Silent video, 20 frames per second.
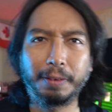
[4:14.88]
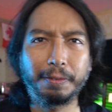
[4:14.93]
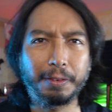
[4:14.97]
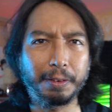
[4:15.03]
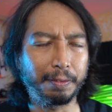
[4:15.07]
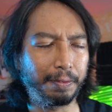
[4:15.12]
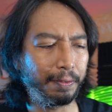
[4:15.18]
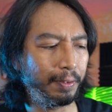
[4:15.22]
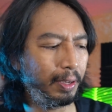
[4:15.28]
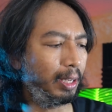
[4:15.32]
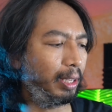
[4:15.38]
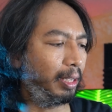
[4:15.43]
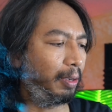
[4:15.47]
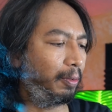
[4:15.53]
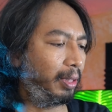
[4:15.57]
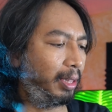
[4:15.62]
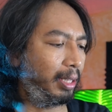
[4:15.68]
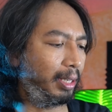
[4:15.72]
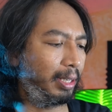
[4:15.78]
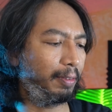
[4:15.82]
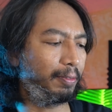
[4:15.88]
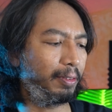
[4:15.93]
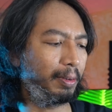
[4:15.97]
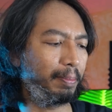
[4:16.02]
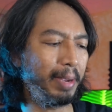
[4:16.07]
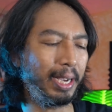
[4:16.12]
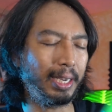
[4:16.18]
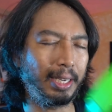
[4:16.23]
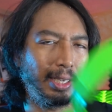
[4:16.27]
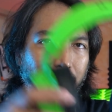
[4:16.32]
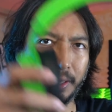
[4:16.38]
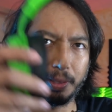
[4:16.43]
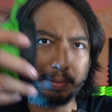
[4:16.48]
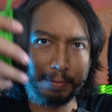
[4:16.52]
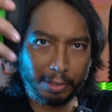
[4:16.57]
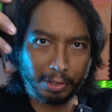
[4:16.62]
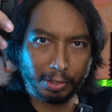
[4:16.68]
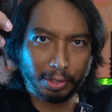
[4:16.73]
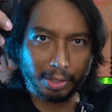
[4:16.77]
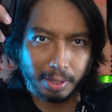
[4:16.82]
feeling with a different mechanism
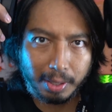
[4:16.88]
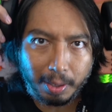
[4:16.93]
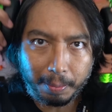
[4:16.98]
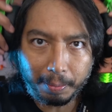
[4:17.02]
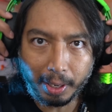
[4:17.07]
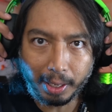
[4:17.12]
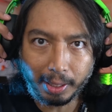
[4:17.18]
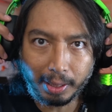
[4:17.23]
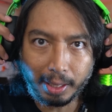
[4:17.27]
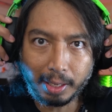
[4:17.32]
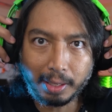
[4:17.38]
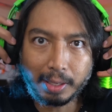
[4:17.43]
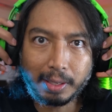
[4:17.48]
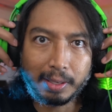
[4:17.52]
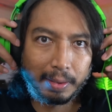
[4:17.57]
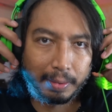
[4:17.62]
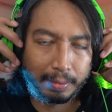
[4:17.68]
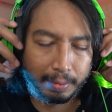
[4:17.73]
versus something like this.